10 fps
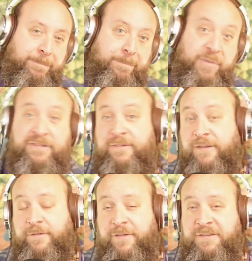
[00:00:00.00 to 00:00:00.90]
But
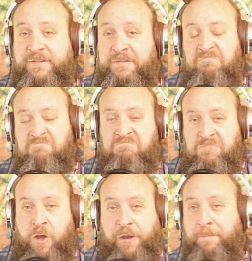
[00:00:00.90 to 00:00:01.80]
Sisyphus,
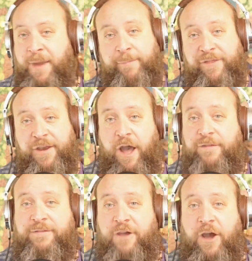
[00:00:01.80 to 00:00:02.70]
look, maybe the
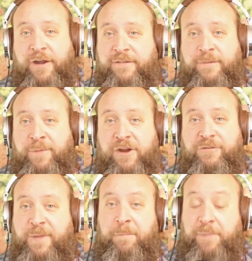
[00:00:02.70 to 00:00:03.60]
gods saw it as a
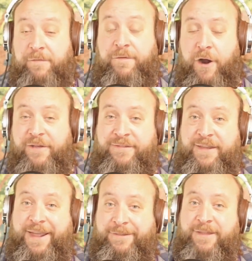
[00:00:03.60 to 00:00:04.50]
punishment, but for us,
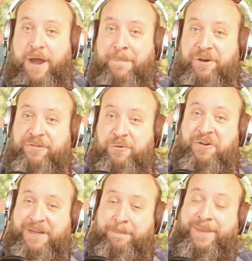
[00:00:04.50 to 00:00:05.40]
it's an
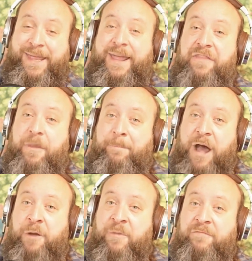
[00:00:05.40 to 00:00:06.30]
opportunity. Being at the
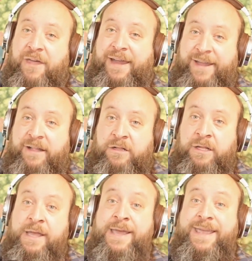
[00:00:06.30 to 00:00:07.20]
bottom of that
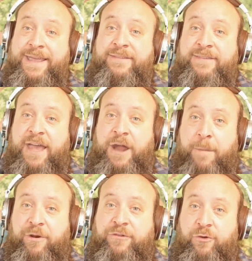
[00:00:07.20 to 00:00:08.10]
hill is an
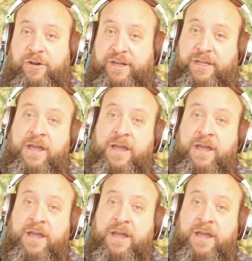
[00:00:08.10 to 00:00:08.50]
opportunity.